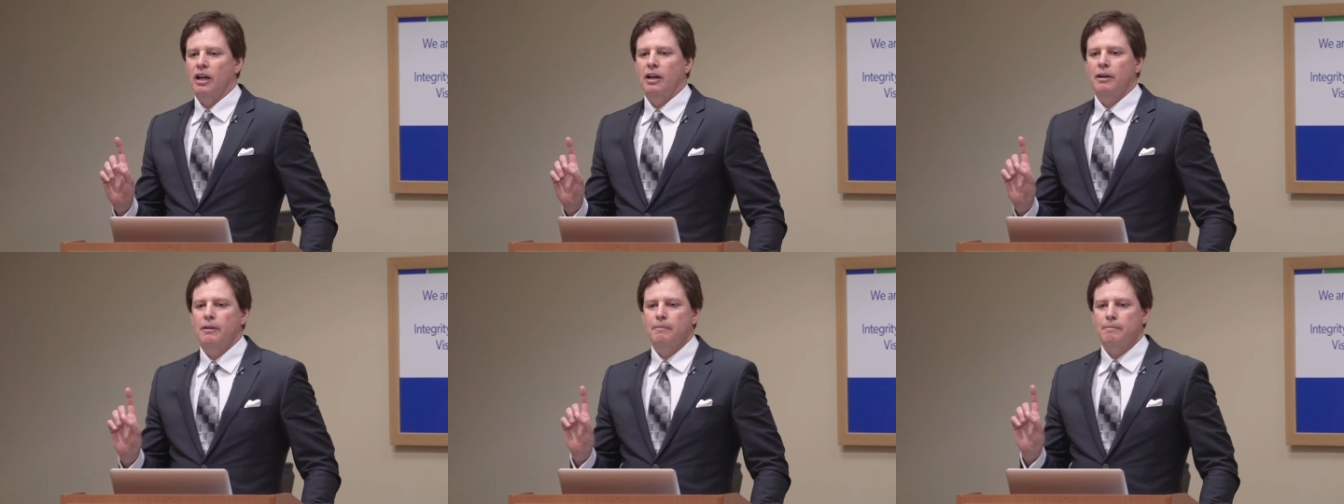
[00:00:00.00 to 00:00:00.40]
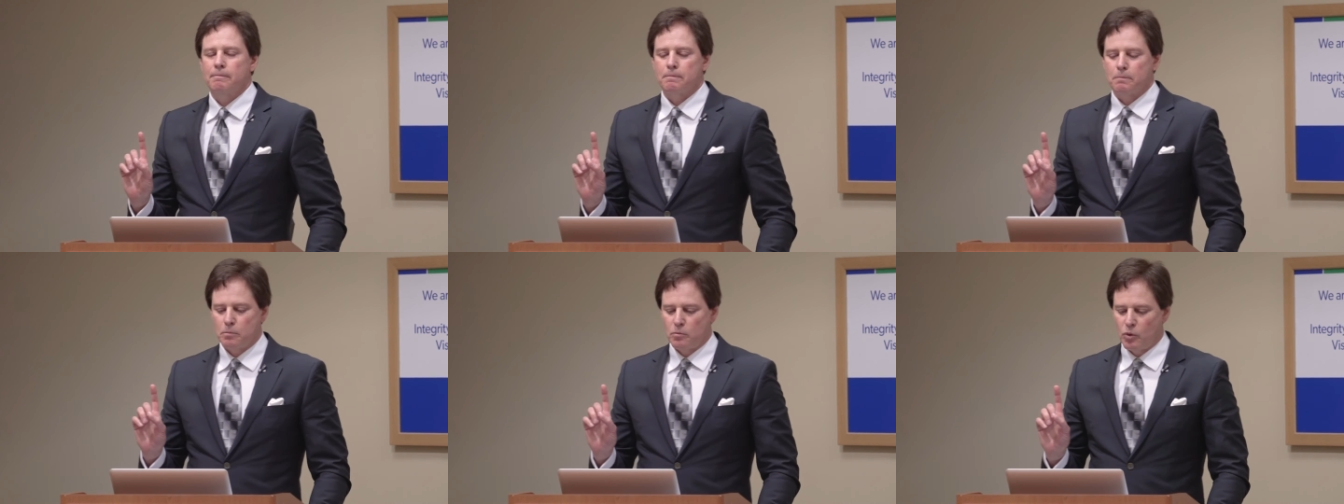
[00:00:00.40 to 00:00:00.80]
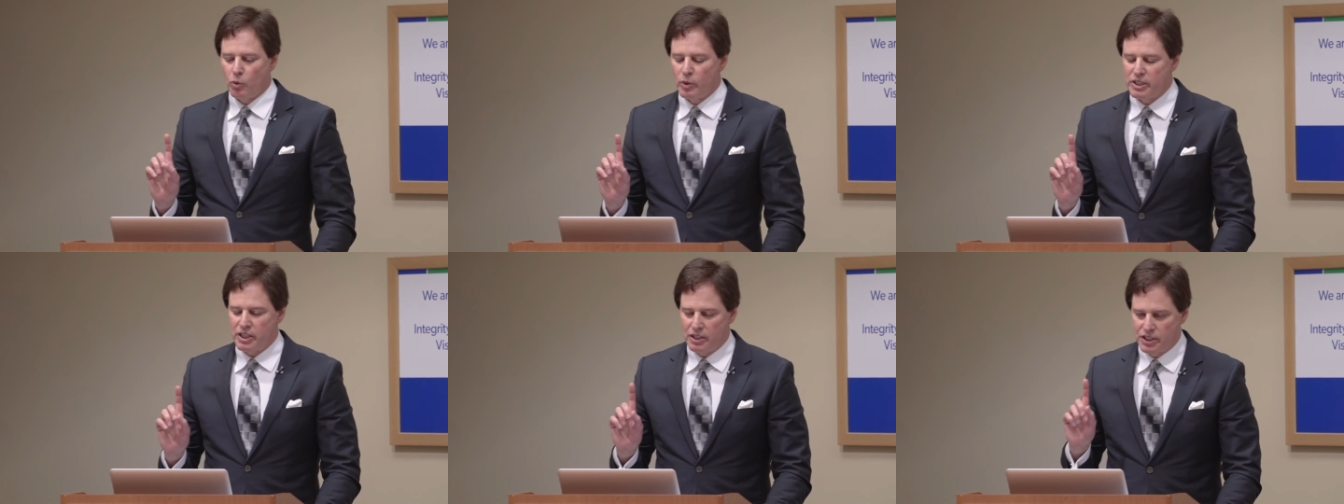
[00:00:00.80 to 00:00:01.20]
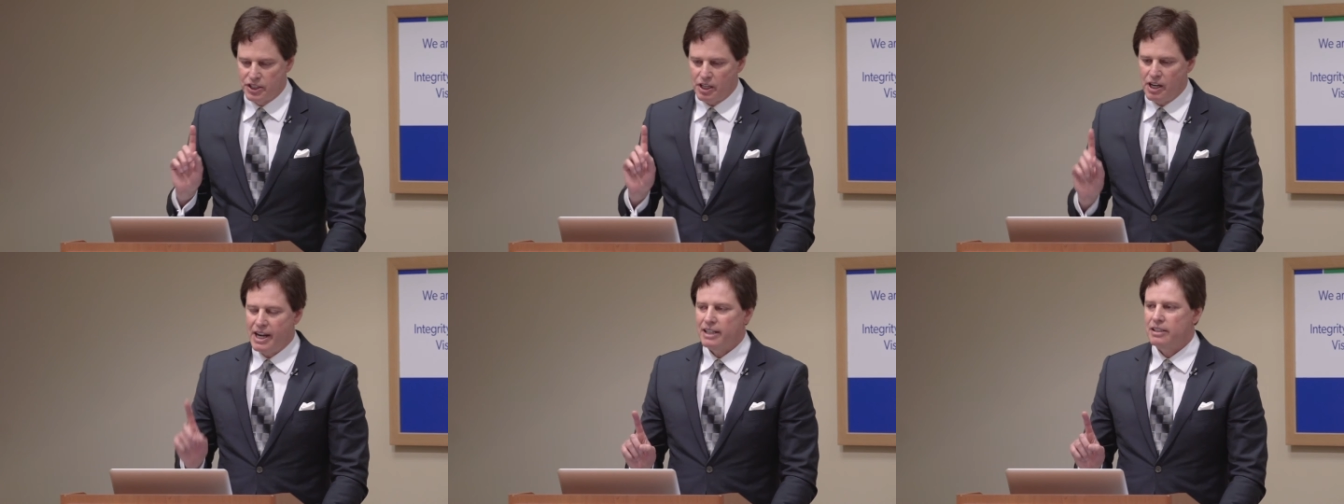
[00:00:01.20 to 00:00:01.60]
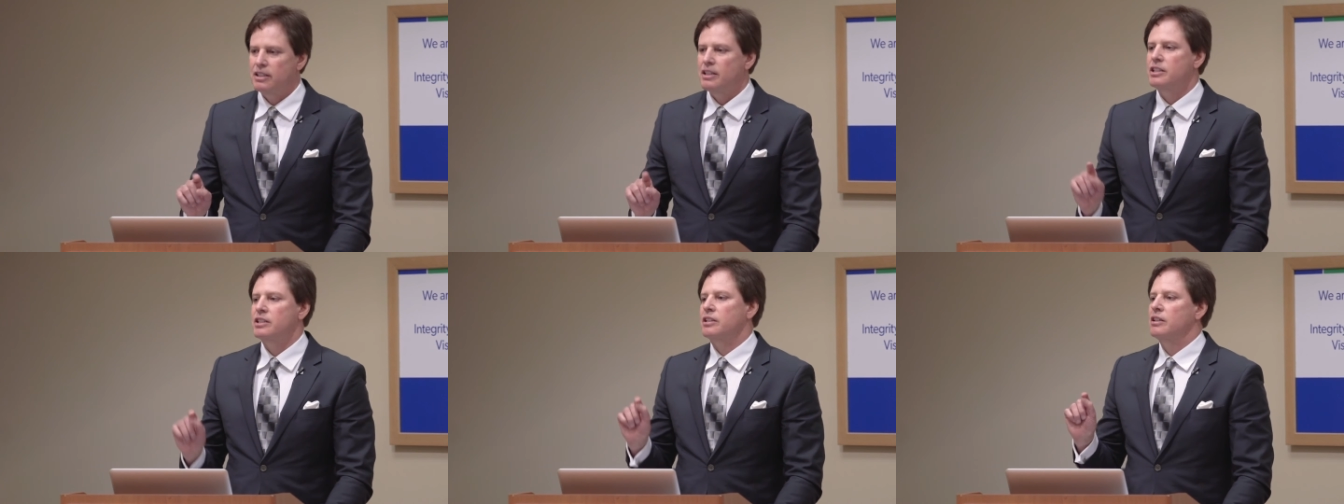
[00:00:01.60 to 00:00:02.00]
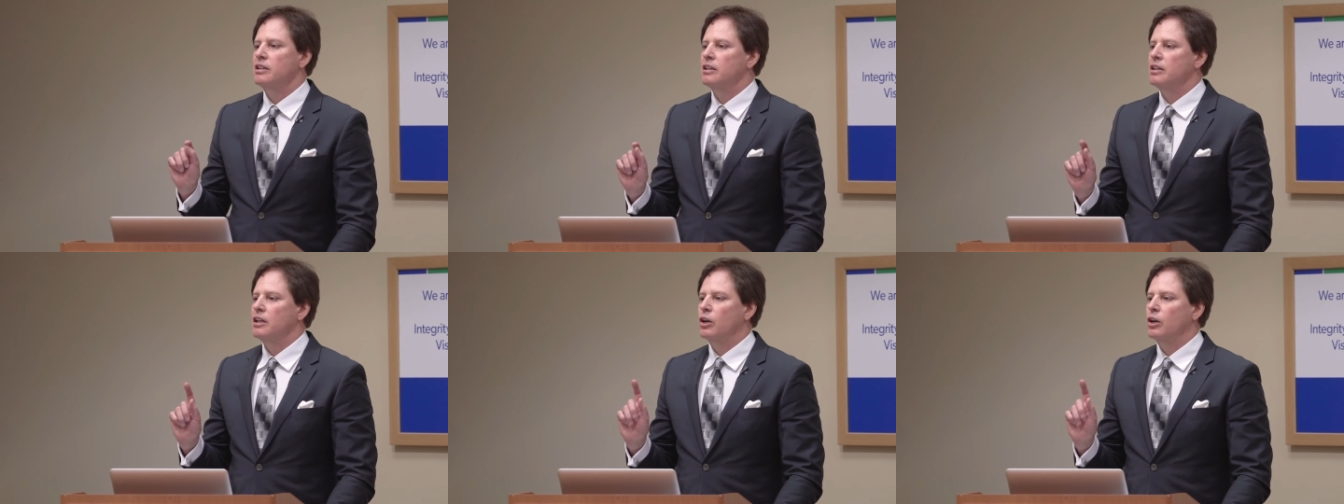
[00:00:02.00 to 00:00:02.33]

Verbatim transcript: uh, was a scientist,